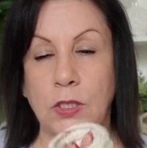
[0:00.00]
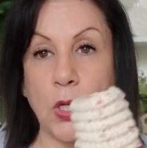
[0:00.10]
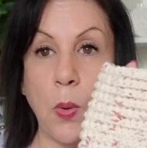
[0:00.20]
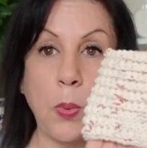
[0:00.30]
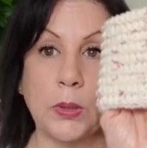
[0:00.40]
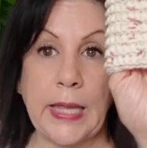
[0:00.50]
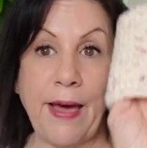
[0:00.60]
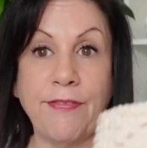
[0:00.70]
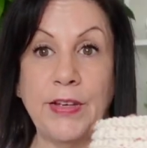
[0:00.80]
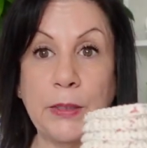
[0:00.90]
so
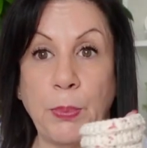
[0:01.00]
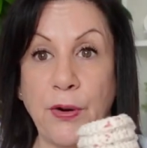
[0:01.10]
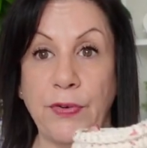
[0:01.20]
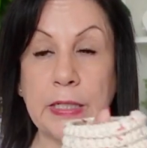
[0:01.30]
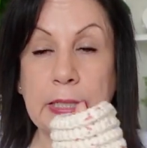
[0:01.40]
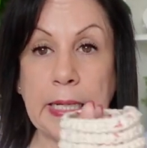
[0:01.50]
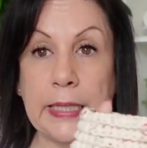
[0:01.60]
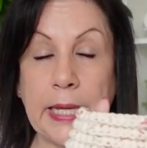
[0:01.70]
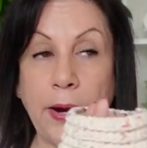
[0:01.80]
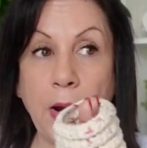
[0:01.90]
that fit perfectly
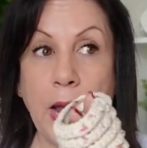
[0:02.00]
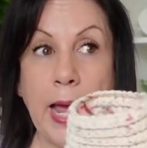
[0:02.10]
in there.